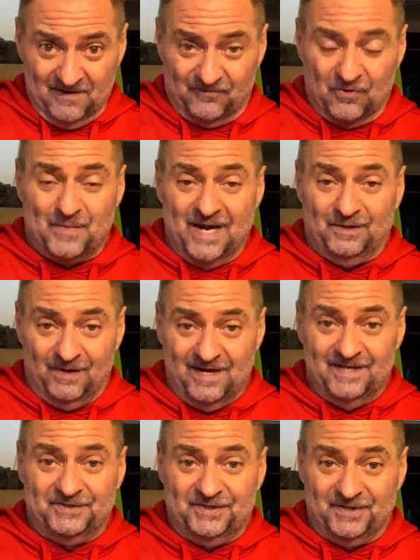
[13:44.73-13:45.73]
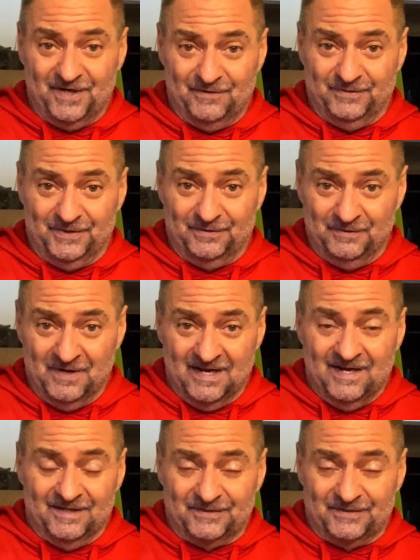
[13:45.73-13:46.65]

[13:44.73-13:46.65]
for my clients to go to